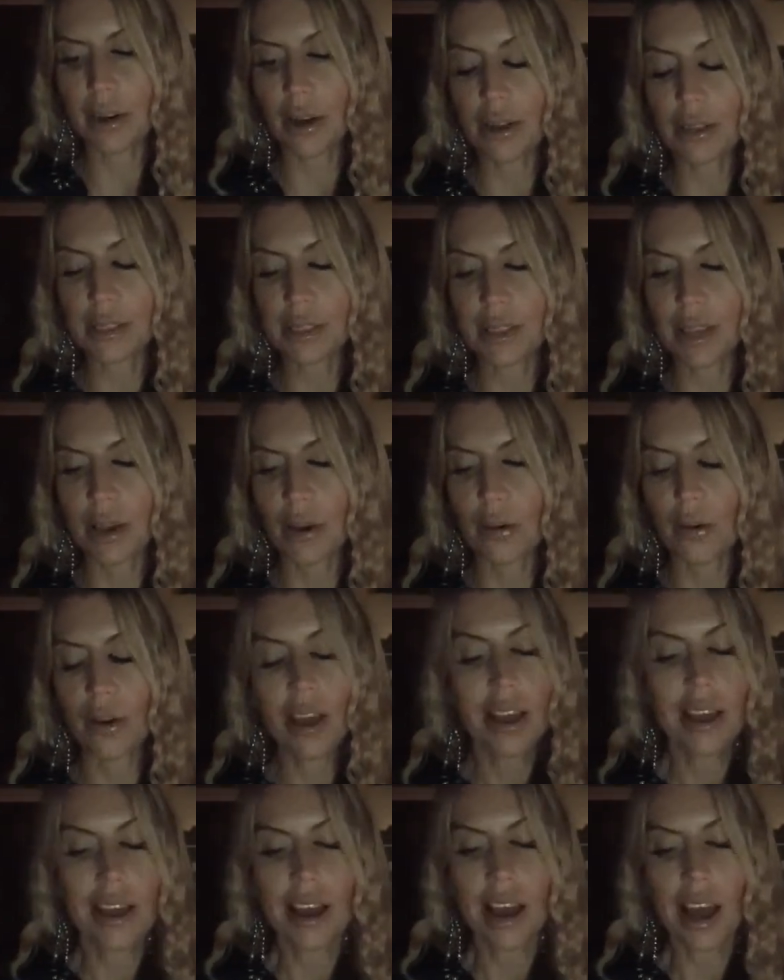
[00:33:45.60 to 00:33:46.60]
also,
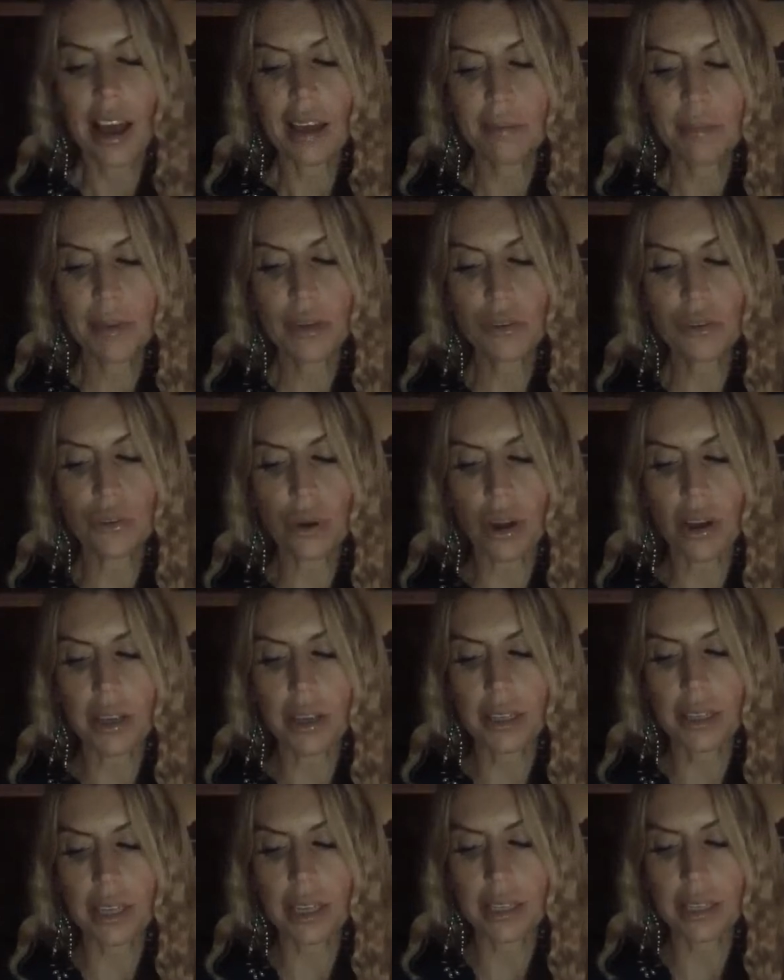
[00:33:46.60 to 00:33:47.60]
I've been
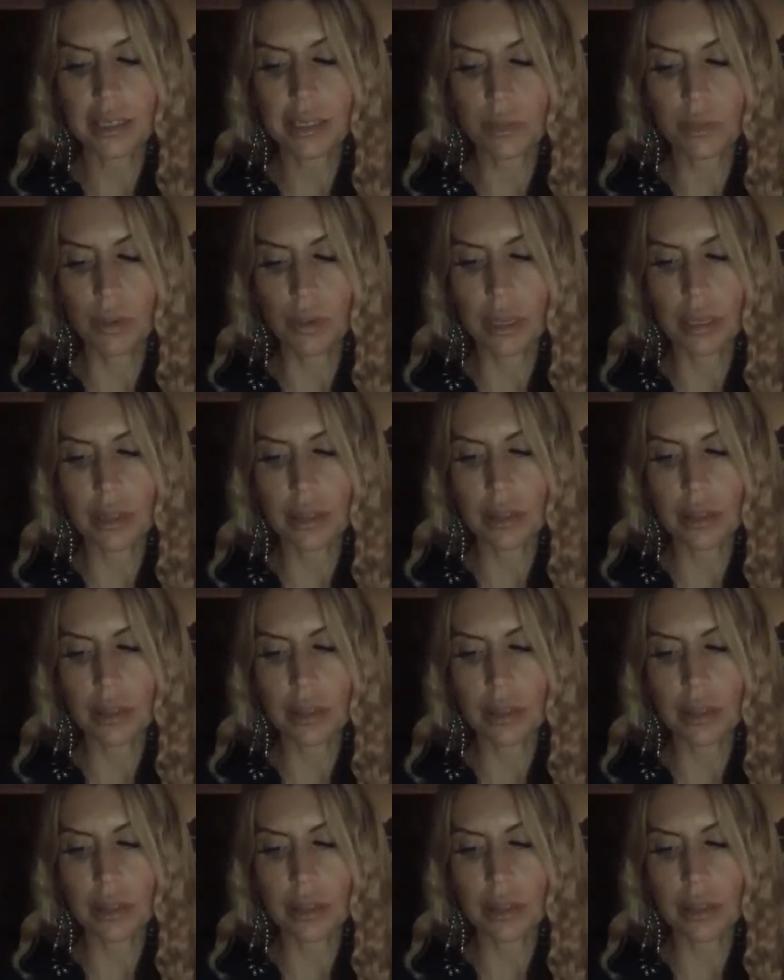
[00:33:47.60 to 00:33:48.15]
drawing this with